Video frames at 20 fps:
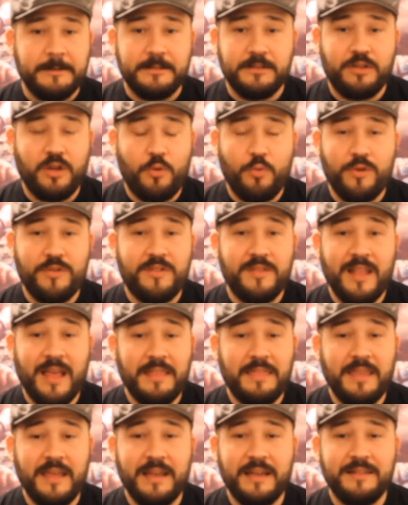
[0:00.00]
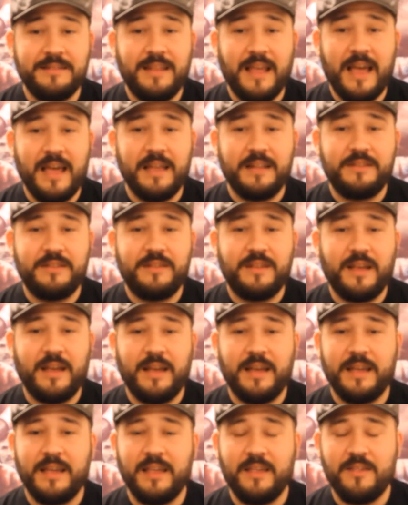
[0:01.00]
there was nothing that
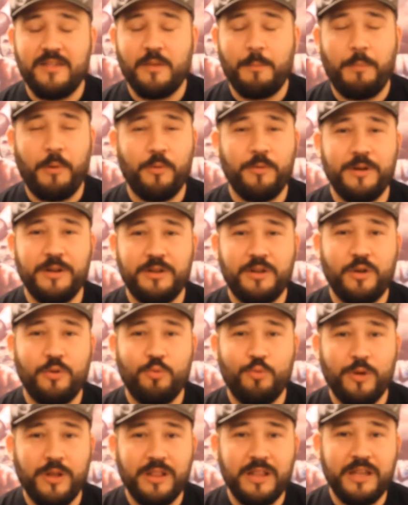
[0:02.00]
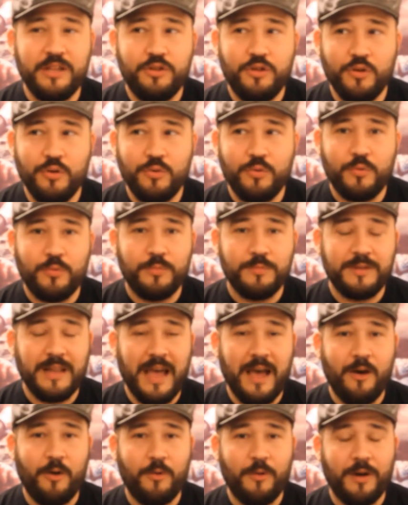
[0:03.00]
his opponent could really do.
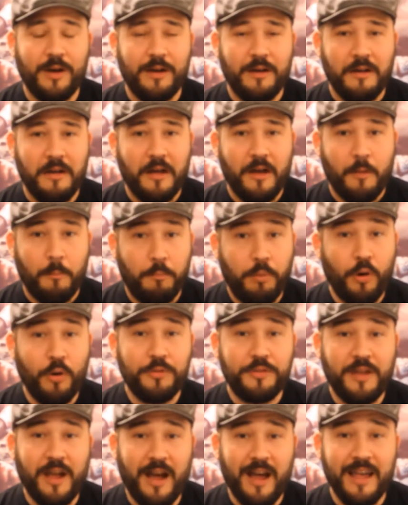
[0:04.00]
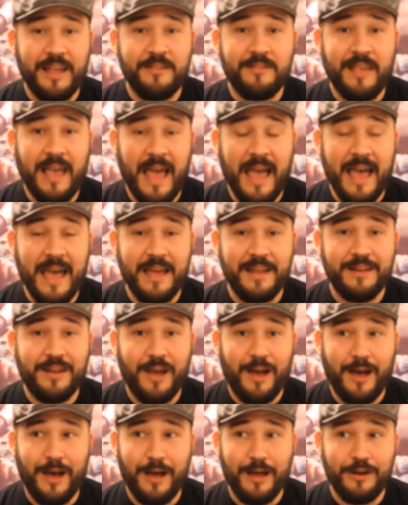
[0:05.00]
Now, both guys had
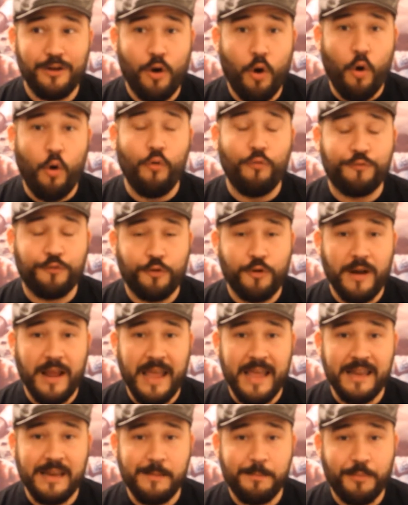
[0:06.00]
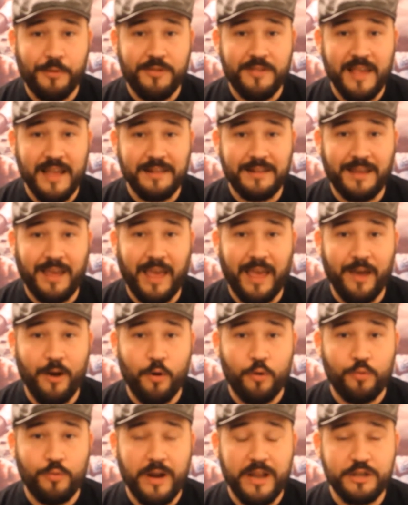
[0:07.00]
an over 80%
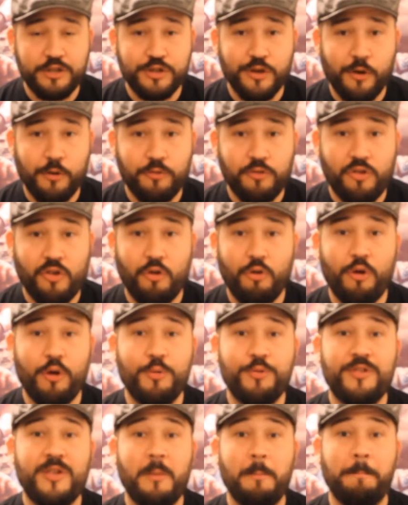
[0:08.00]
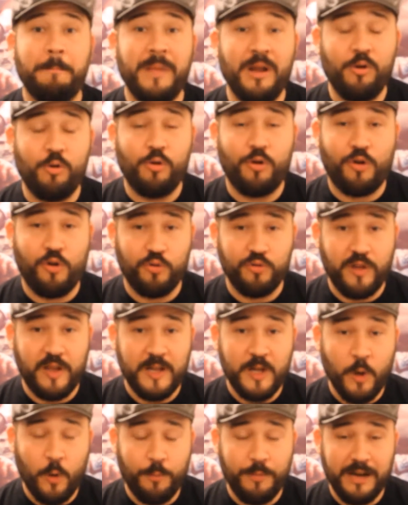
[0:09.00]
KO ratio, so it was a miracle
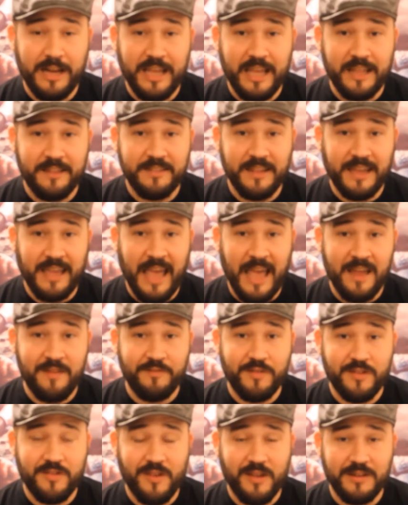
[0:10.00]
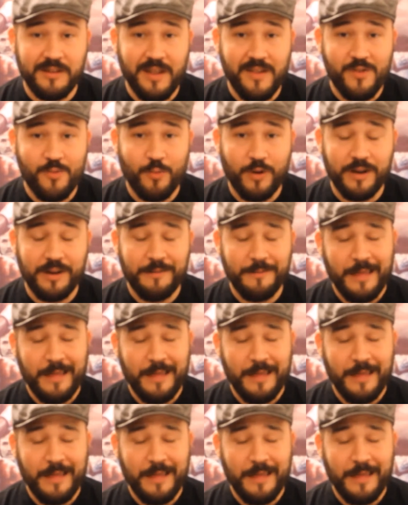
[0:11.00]
that nobody hit the canvas on this one.